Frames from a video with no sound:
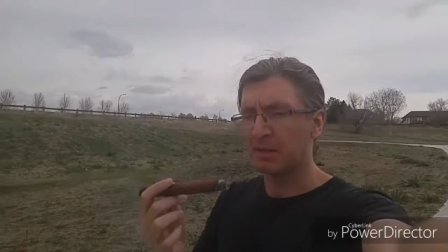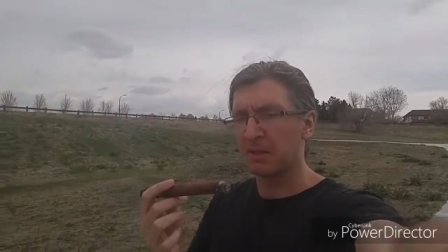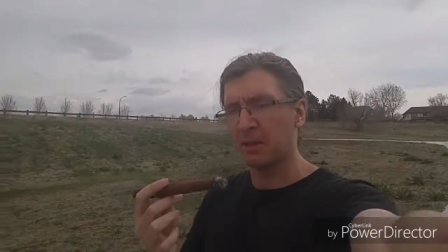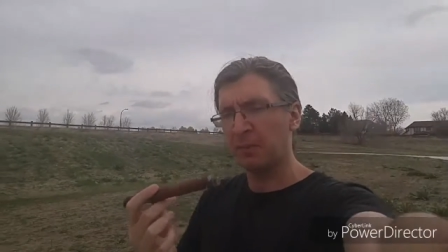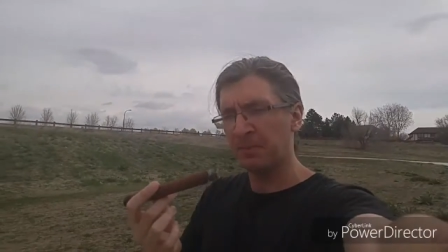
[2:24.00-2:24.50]

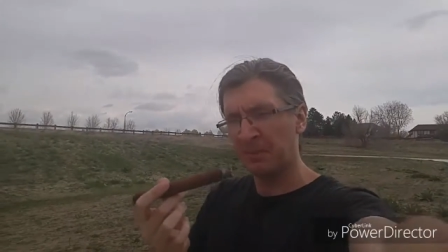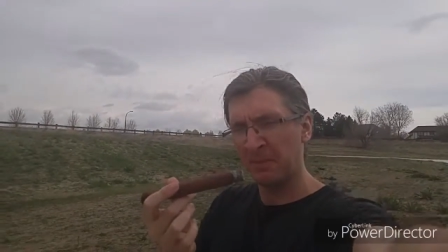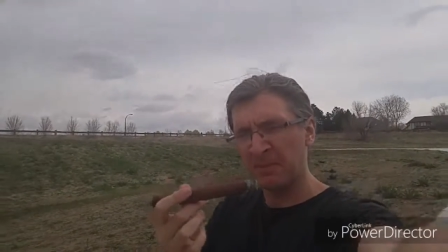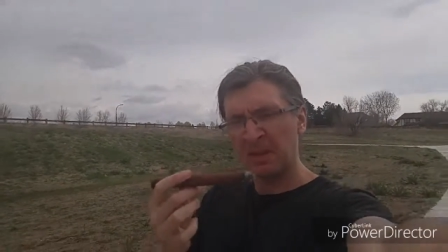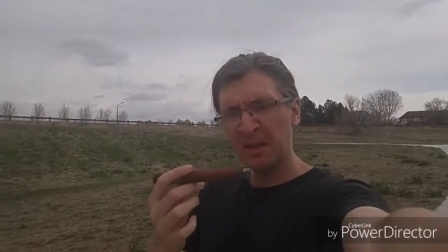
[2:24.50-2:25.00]
so
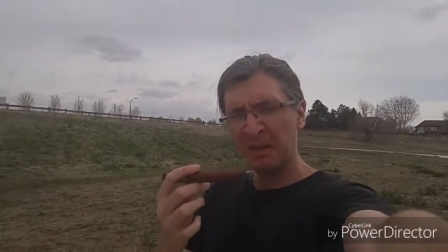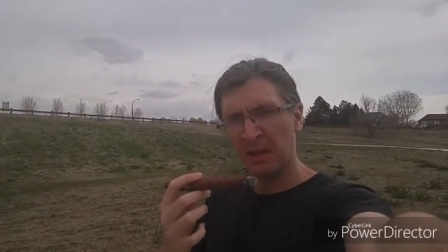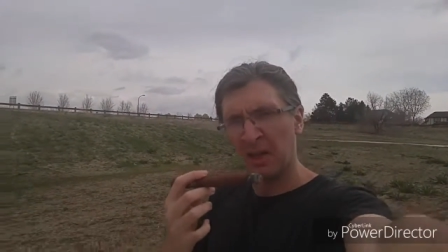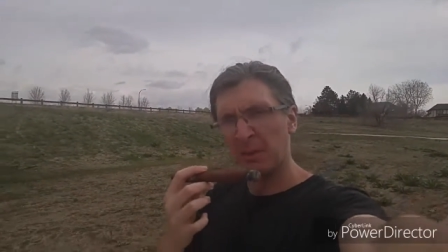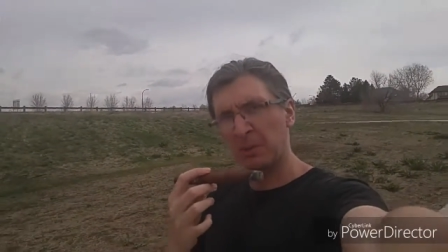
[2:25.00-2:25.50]

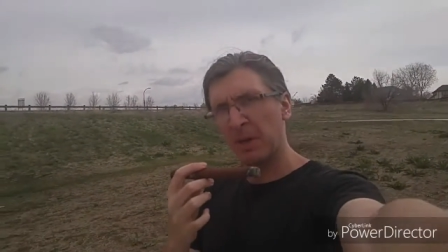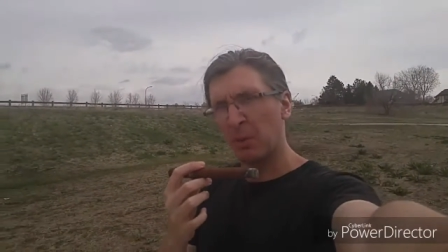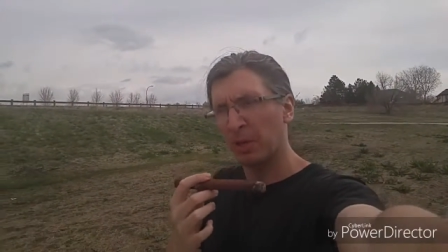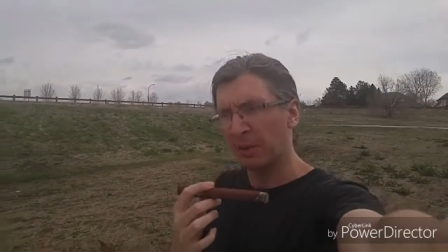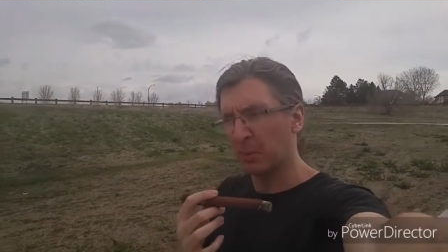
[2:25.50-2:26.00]
getting up to about a
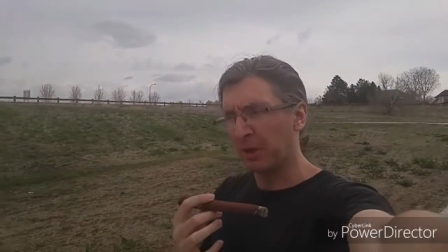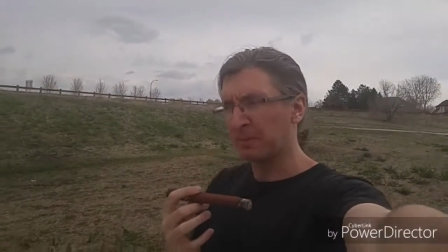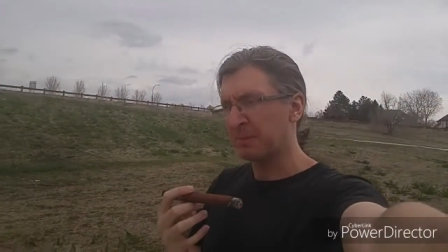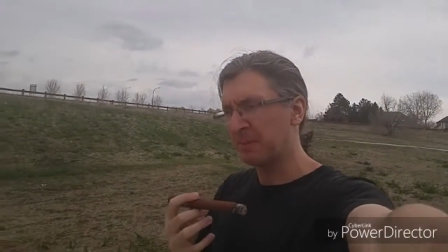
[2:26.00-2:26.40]
1 inch point.